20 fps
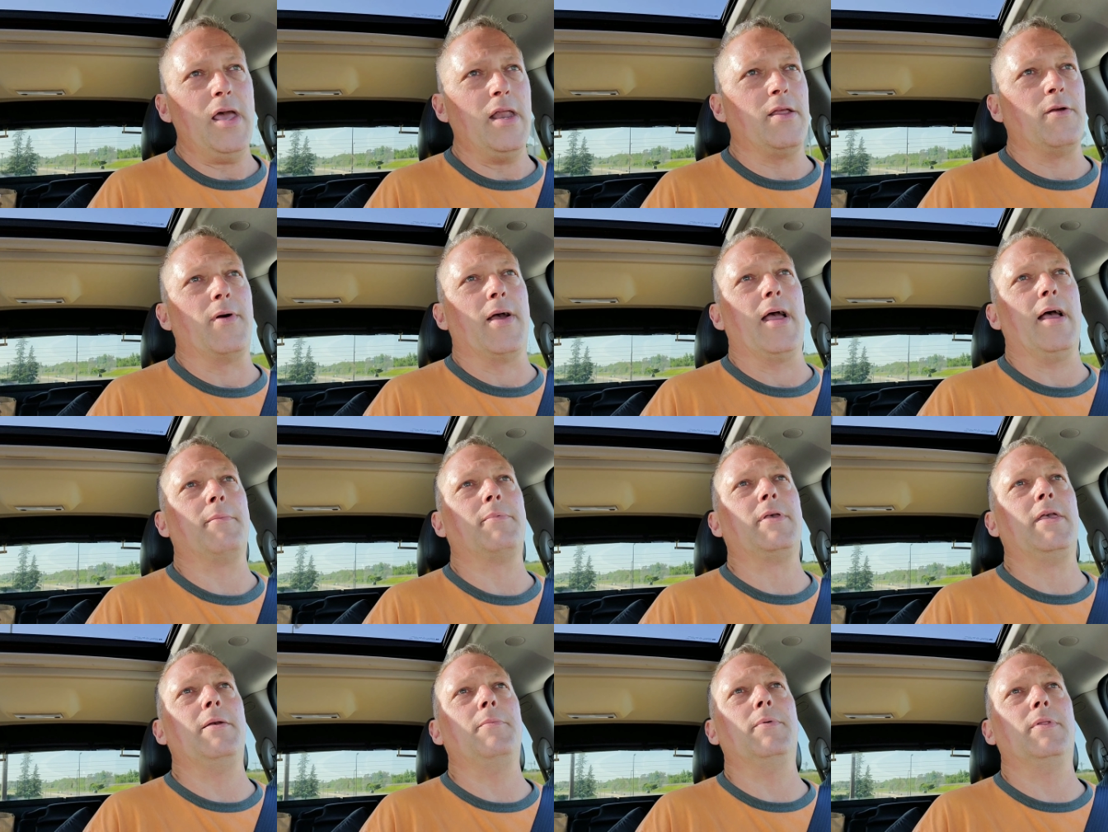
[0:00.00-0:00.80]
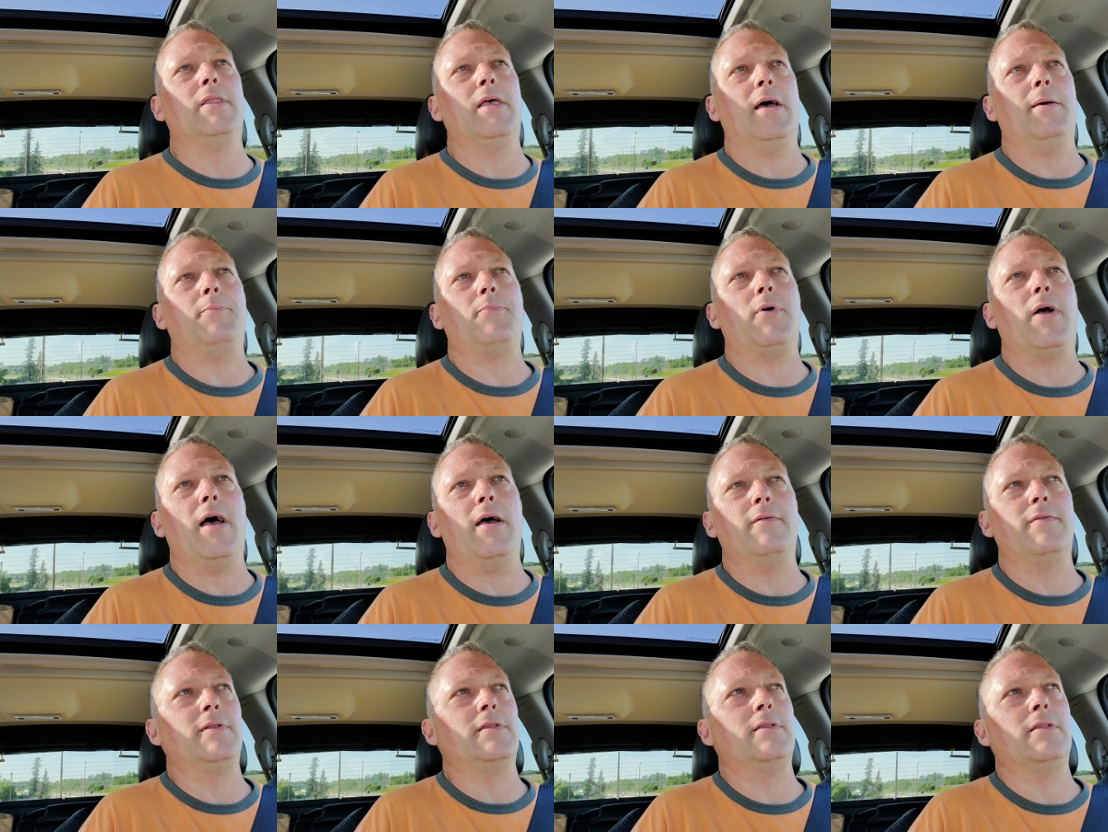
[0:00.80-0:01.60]
Anyway, I'm keeping that
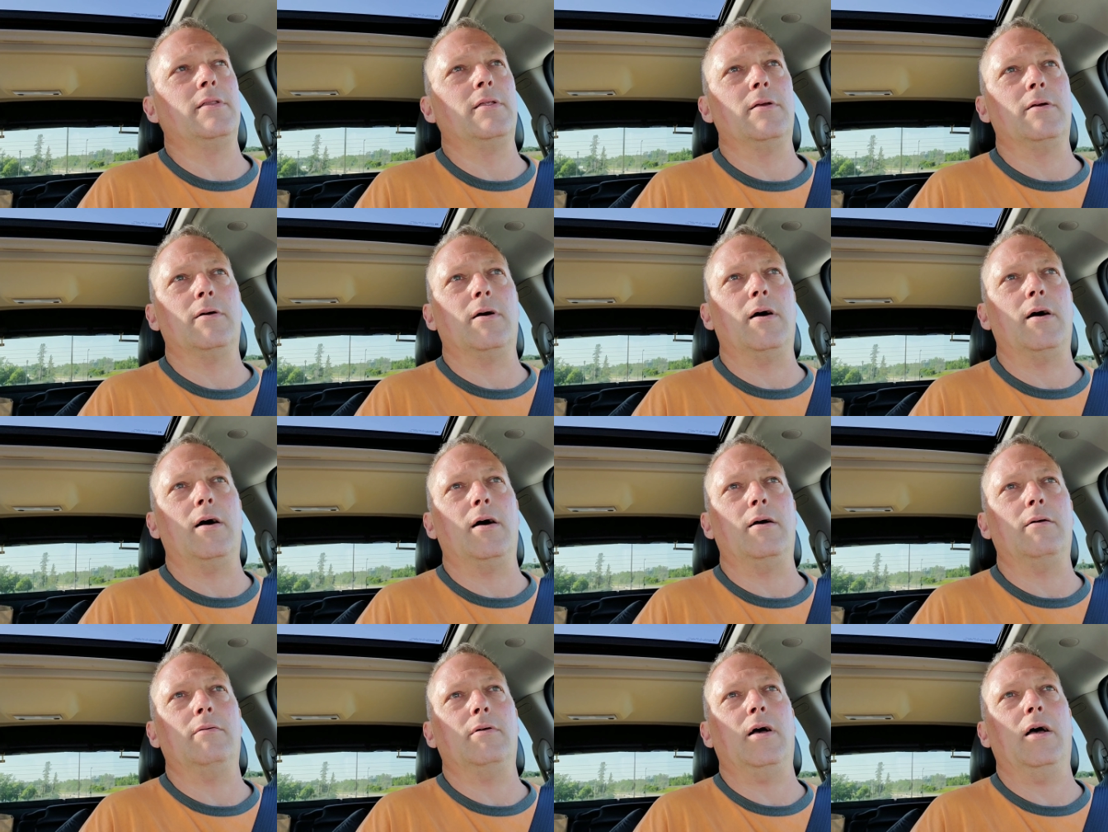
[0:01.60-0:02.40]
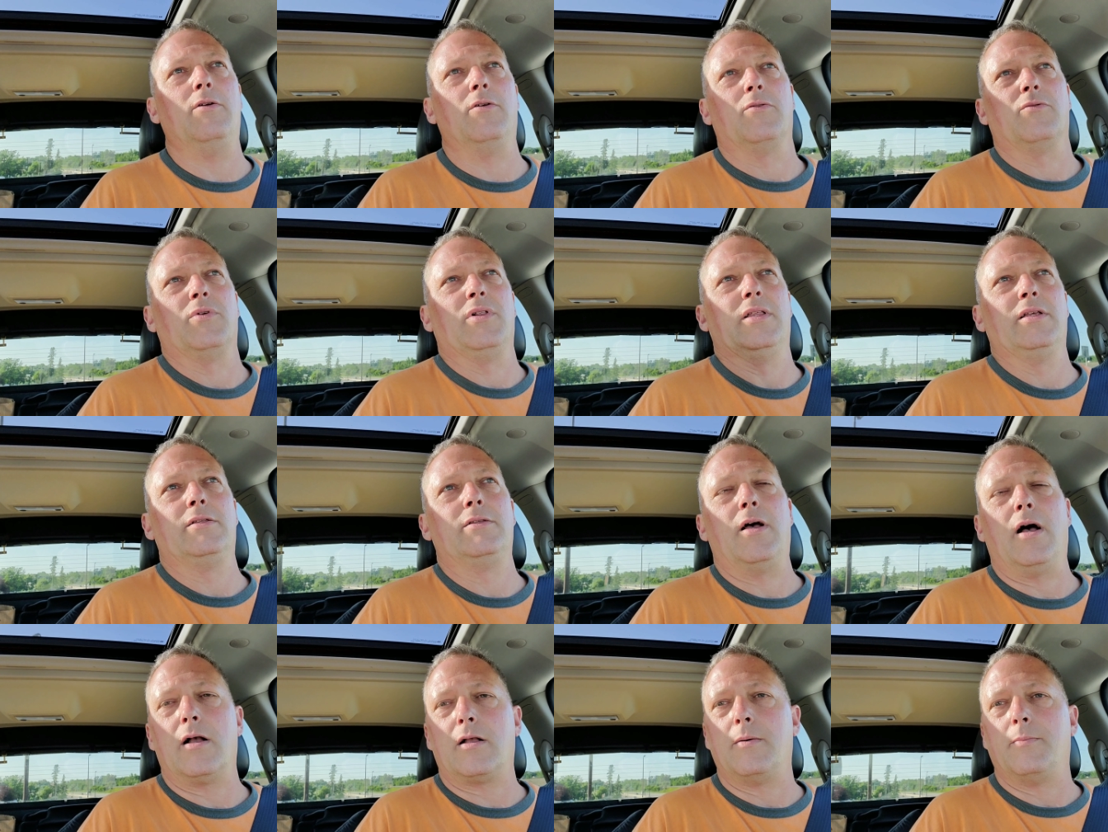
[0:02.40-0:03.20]
private. Uh, I don't really
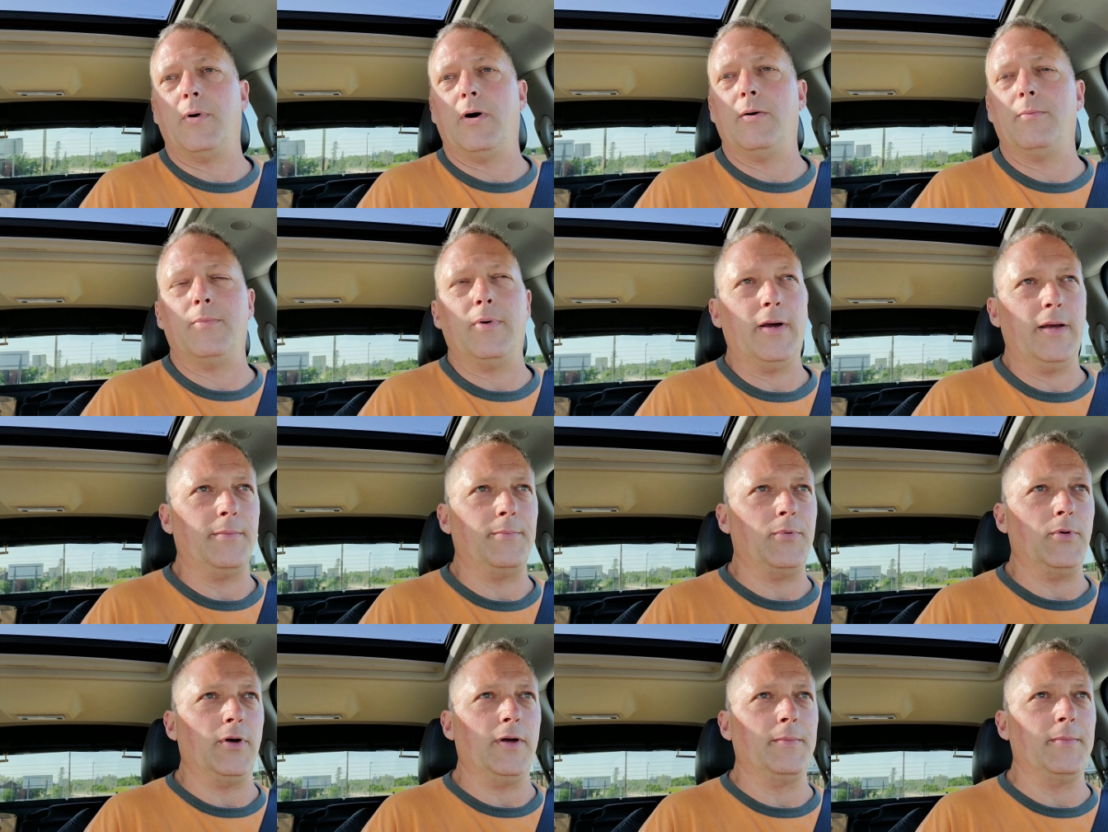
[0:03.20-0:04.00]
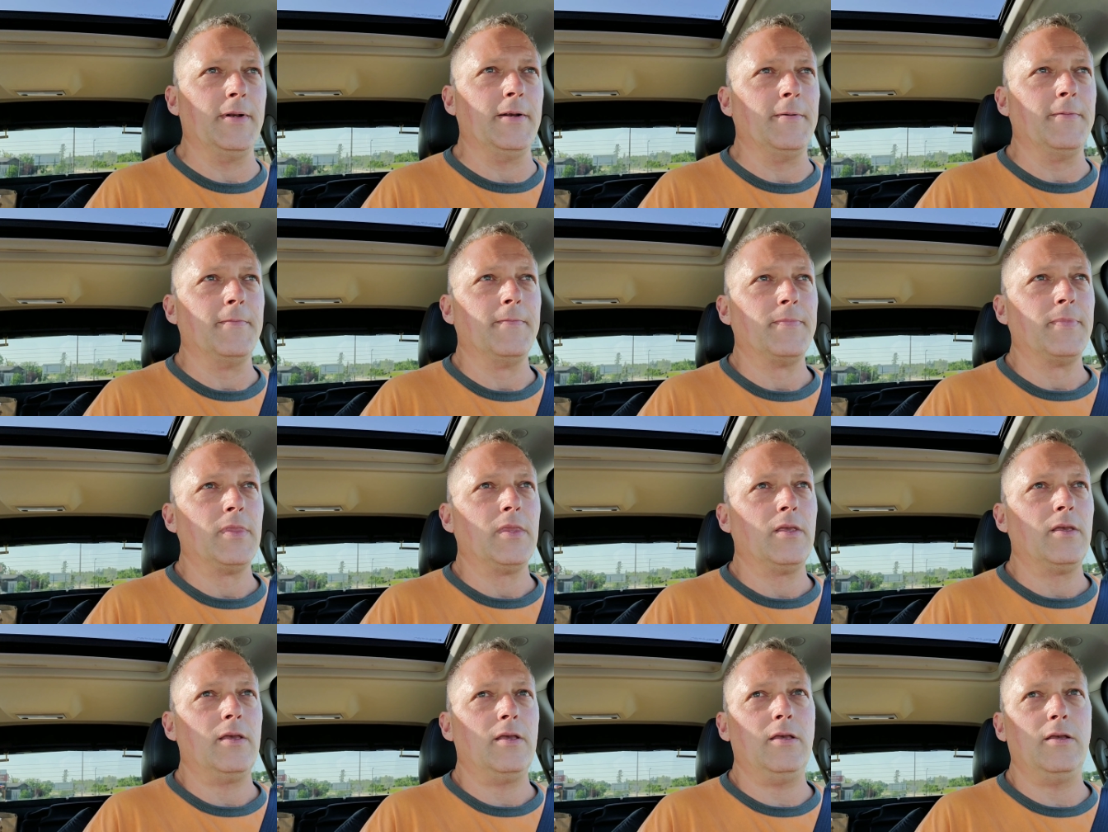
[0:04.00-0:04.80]
talk about my employment
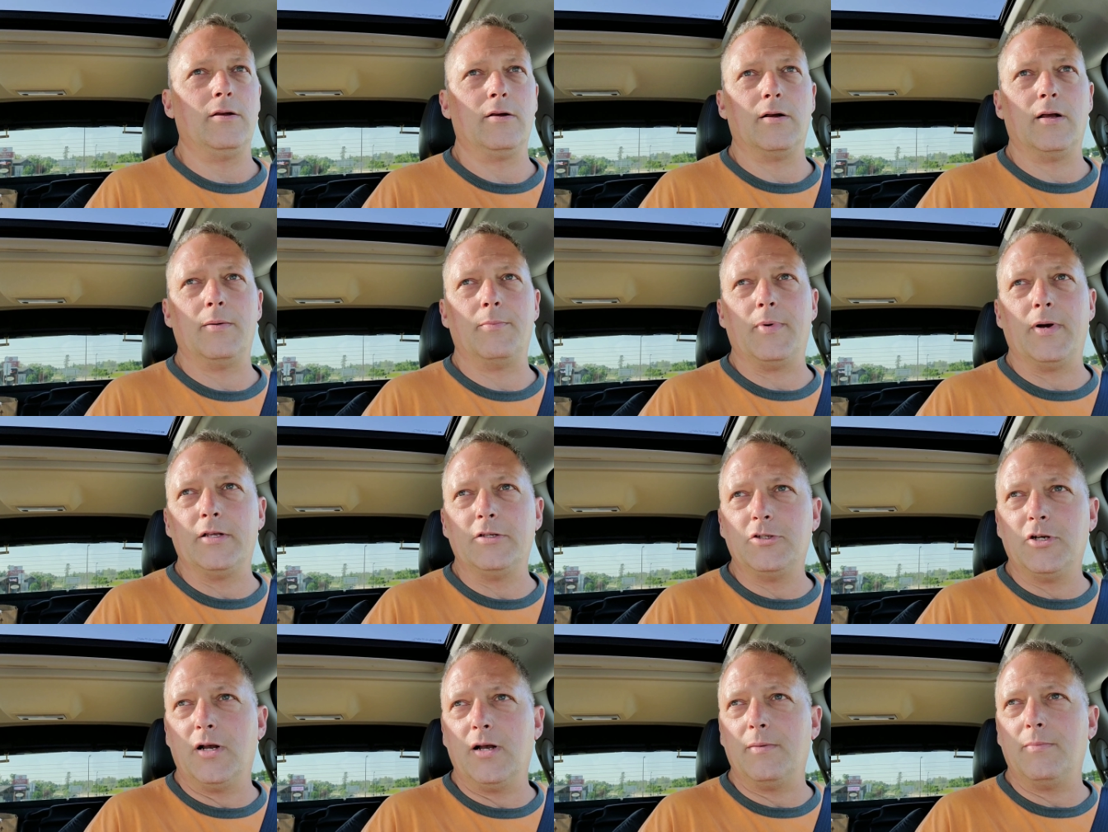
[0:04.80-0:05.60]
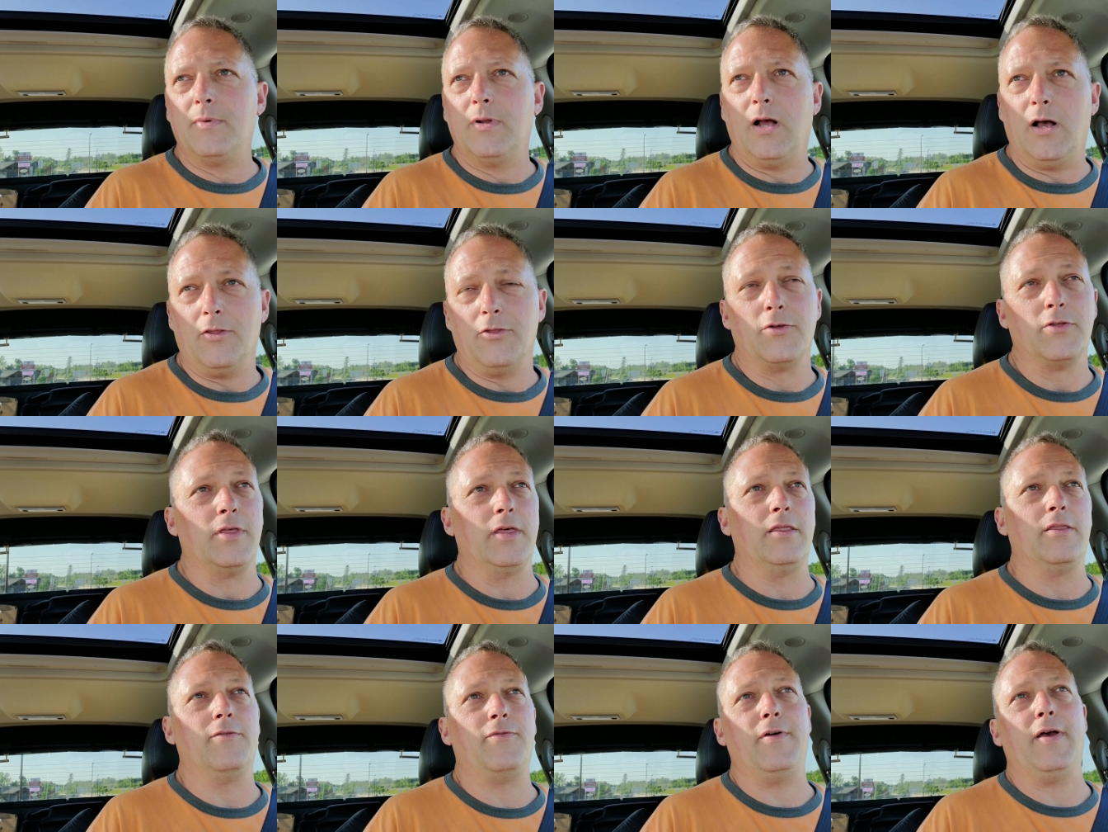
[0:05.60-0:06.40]
here on my job, other
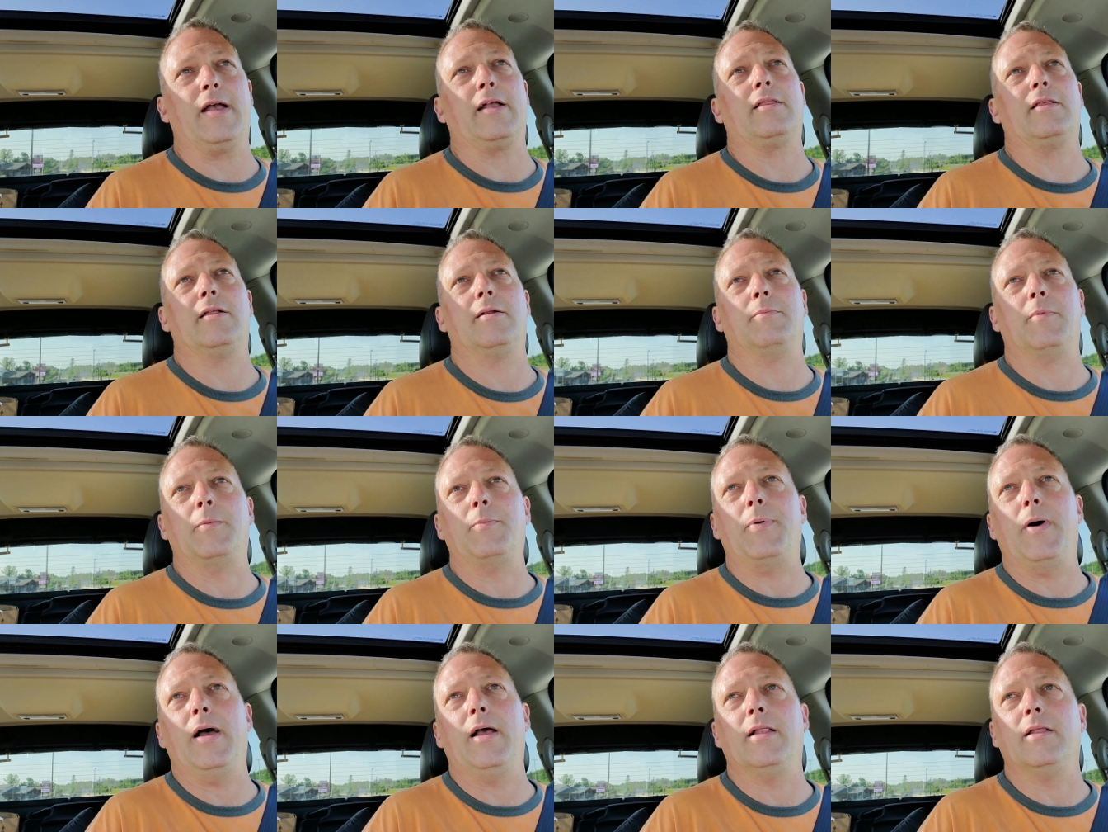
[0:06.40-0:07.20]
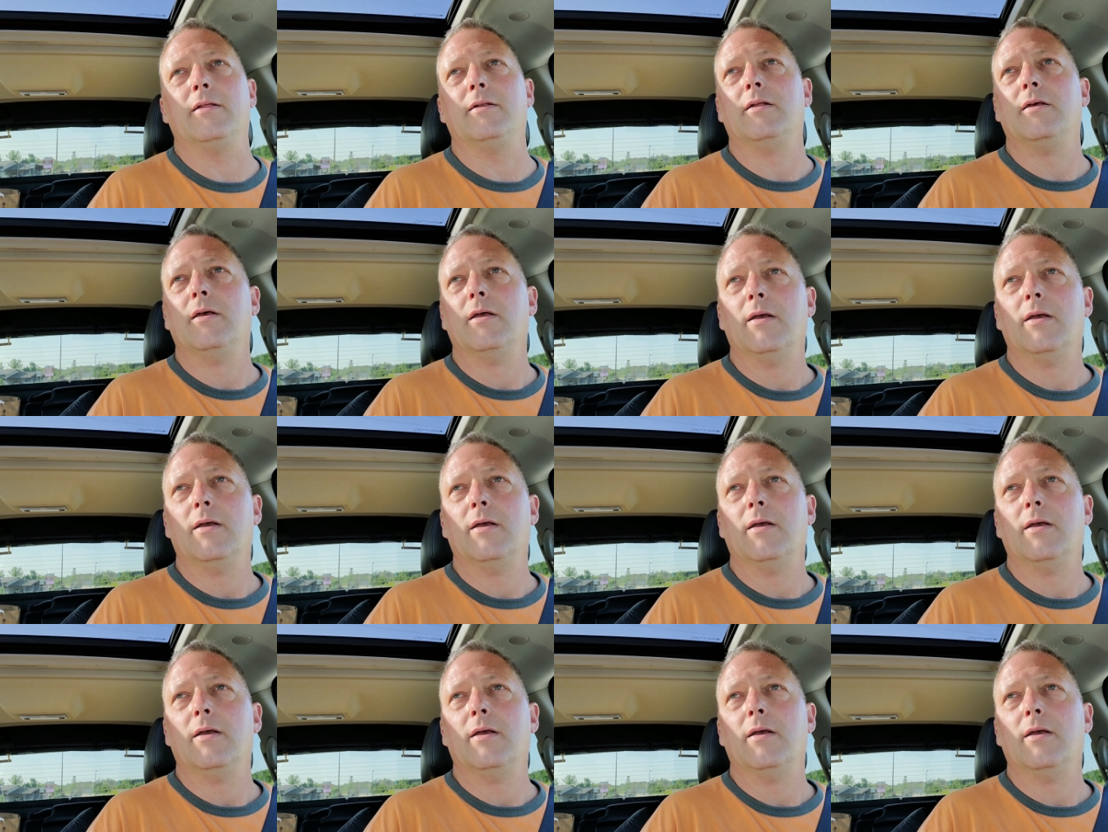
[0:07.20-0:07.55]
than the fact that I'm a pilot.